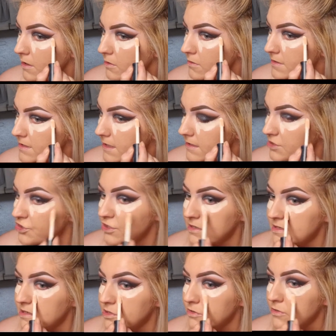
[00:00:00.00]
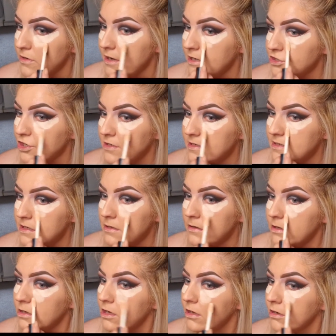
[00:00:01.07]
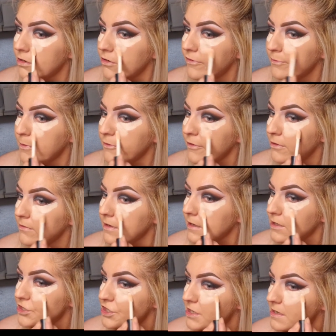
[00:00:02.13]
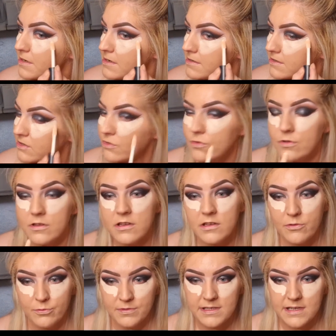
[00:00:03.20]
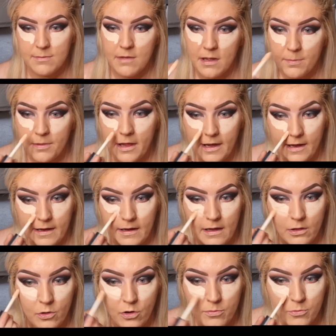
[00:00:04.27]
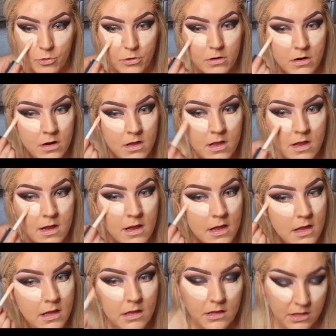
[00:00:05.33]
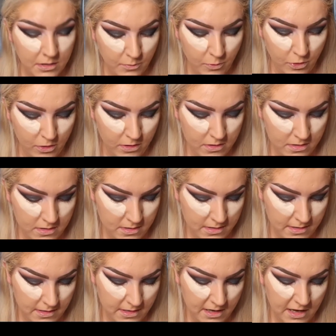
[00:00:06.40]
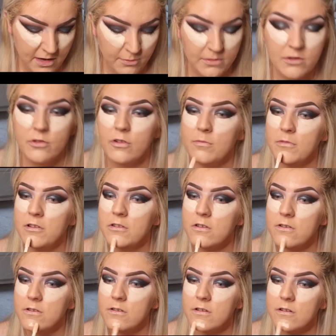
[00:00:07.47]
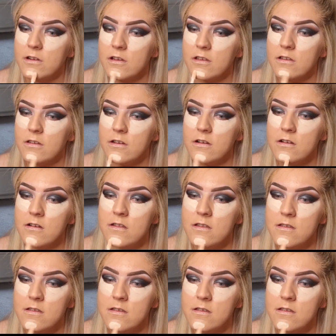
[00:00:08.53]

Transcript: to use this just to adjust the colour of my foundation. So you will see me apply a lot more than what I would normally do on the regular.